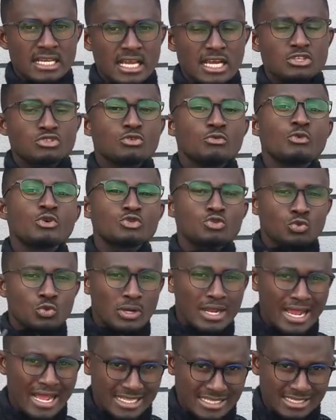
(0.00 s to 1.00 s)
And so we want to
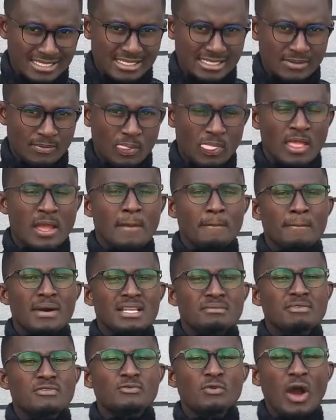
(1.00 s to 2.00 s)
look at it.
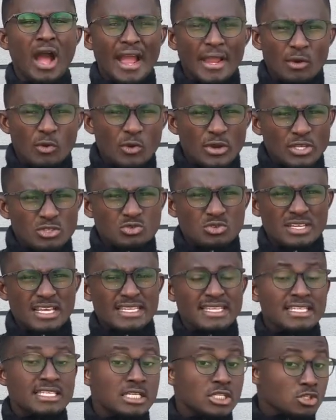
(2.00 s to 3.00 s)
But before I go into the
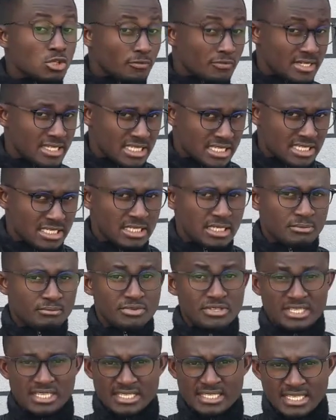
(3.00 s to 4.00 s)
details of this
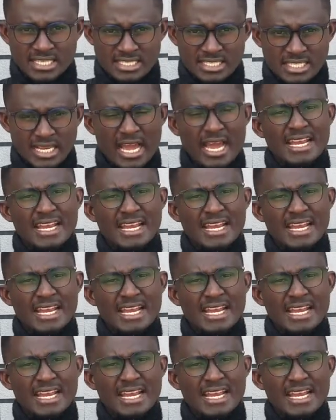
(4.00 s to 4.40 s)
presentation,